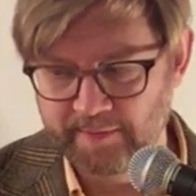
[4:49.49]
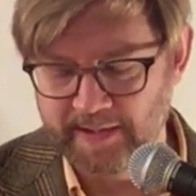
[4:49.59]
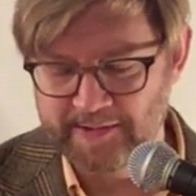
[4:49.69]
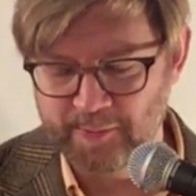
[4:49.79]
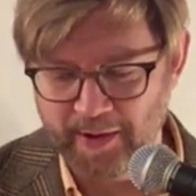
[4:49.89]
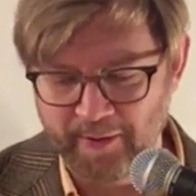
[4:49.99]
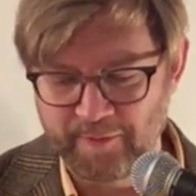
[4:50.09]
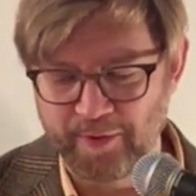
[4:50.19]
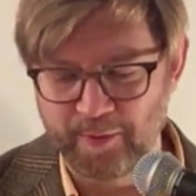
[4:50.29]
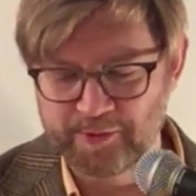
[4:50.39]
It's one
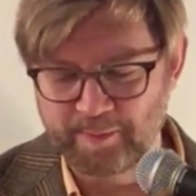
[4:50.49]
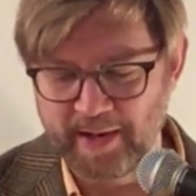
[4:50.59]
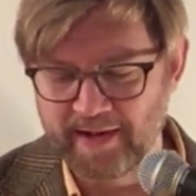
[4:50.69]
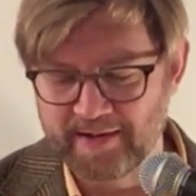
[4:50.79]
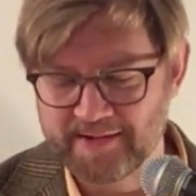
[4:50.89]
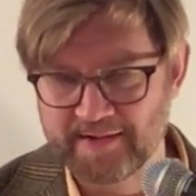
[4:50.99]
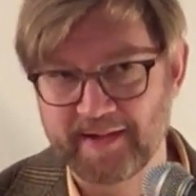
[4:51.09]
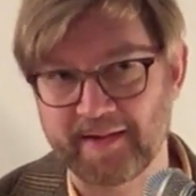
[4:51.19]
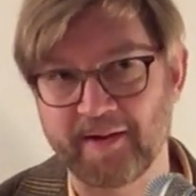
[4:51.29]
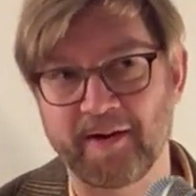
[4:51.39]
of those beers
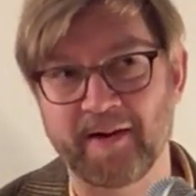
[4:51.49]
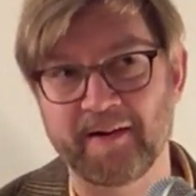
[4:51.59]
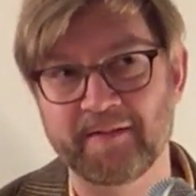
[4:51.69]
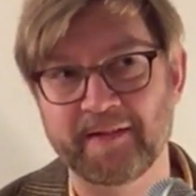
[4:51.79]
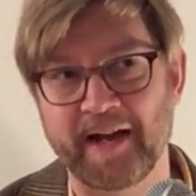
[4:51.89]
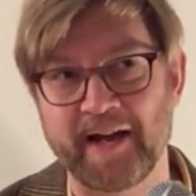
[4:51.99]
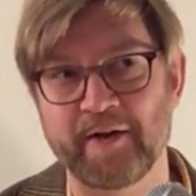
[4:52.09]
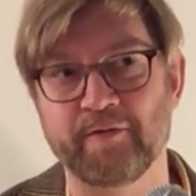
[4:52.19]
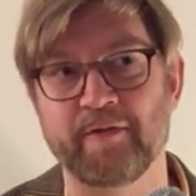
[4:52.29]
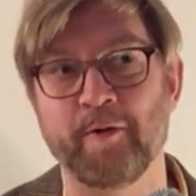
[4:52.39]
that are kind
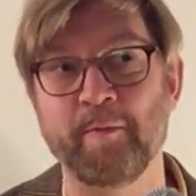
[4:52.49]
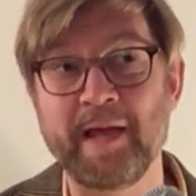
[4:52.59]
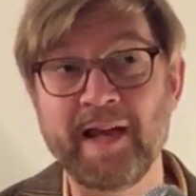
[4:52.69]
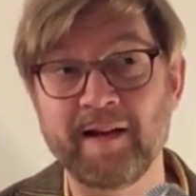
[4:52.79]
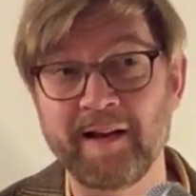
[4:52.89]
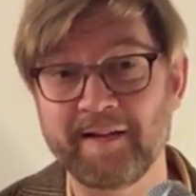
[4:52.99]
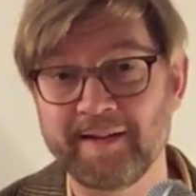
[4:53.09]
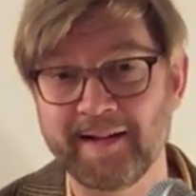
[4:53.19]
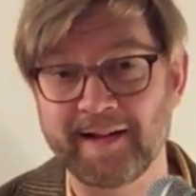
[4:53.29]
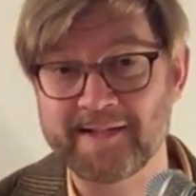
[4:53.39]
of a meal
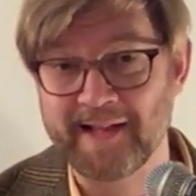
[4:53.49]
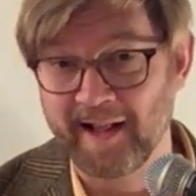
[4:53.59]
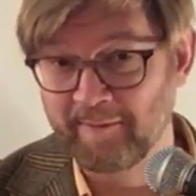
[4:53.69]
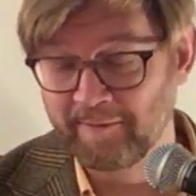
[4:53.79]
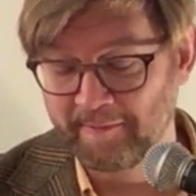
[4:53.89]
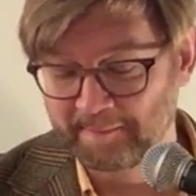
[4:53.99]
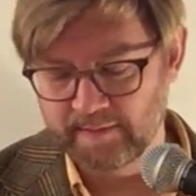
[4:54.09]
in itself.